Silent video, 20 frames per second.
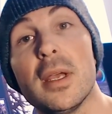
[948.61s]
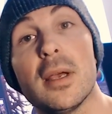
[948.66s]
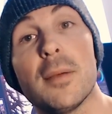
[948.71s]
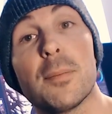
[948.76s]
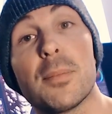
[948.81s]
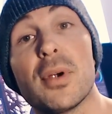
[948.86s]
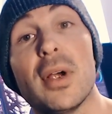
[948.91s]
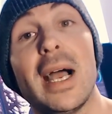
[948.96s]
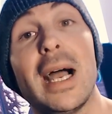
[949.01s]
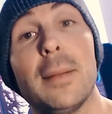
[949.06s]

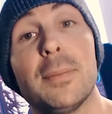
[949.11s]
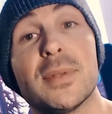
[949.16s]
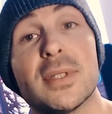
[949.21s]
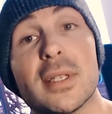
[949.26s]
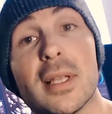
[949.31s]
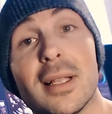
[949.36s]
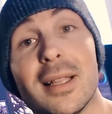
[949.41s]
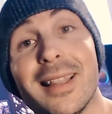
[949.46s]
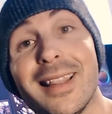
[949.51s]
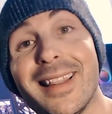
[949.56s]
perhaps
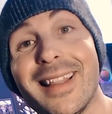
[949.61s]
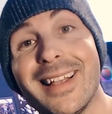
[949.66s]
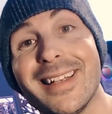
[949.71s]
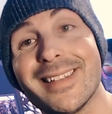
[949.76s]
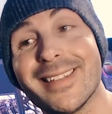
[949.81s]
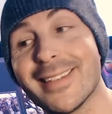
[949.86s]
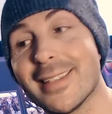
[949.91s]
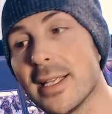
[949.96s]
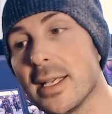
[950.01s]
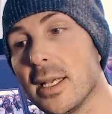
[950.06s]

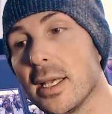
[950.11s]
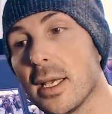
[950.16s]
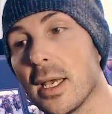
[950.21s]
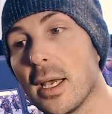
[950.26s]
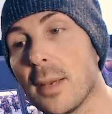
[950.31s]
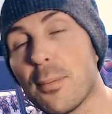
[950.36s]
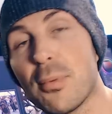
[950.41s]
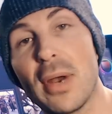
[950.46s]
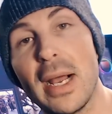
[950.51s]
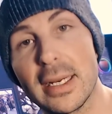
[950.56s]
less
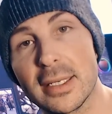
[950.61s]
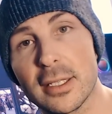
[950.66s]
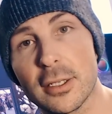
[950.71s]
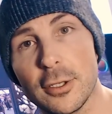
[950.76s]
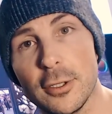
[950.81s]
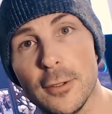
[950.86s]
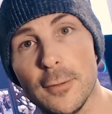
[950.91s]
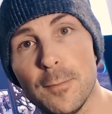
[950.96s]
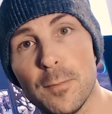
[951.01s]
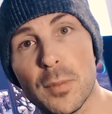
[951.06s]

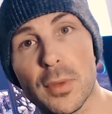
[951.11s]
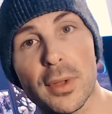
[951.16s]
practical,